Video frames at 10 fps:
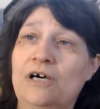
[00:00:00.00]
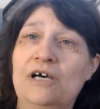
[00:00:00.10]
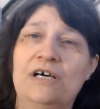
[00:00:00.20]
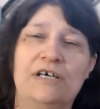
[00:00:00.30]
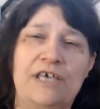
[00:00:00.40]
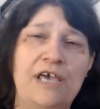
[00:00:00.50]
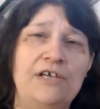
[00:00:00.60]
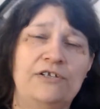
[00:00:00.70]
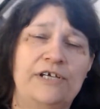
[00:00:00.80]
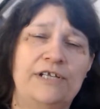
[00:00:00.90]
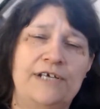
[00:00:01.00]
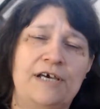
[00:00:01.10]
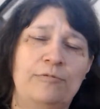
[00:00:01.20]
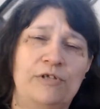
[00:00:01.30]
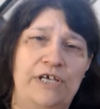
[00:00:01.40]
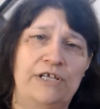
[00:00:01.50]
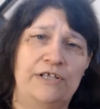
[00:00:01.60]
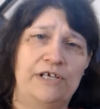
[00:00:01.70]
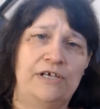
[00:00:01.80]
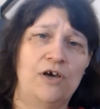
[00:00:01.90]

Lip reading: occasionally dabble in the